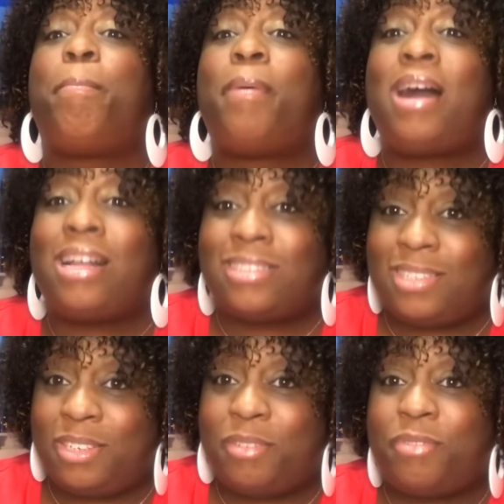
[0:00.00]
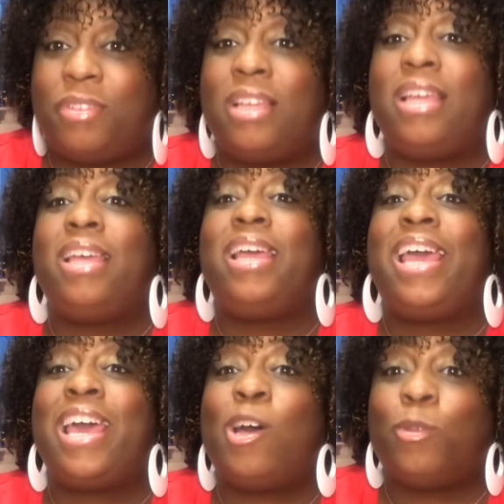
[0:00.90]
positive,
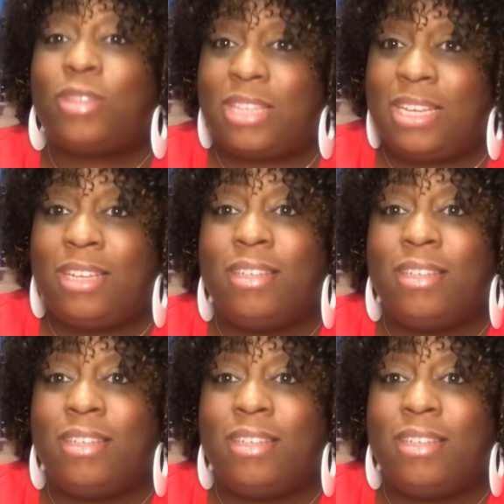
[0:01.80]
healthy,